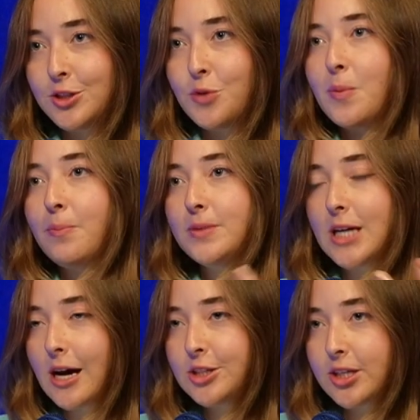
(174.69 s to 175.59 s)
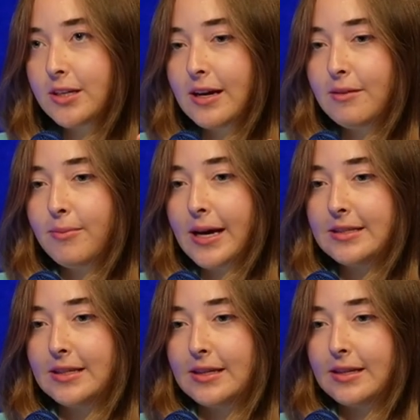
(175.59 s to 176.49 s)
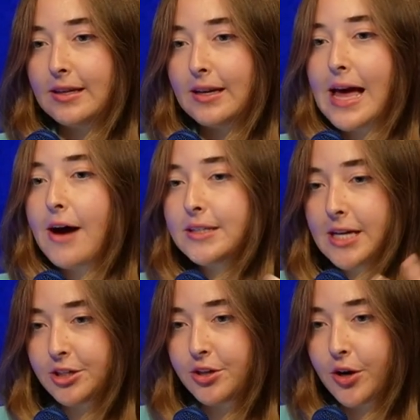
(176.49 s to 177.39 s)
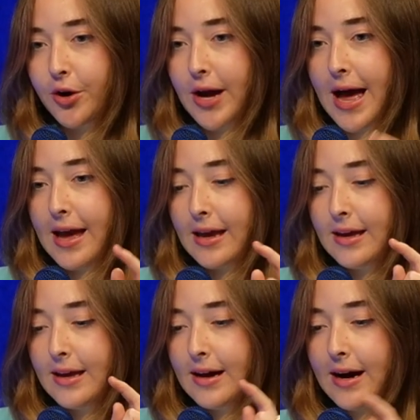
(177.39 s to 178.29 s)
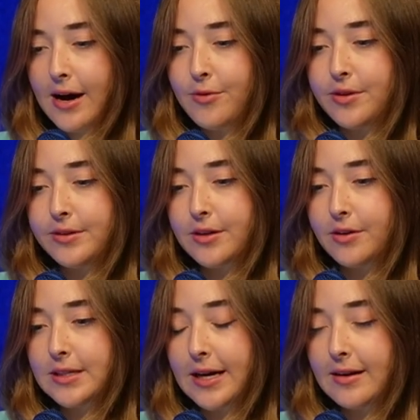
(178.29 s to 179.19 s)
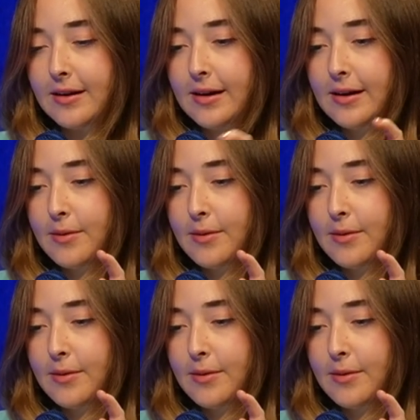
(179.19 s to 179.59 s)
supercharge it, and basically allow a teacher to go, hey, I want this content,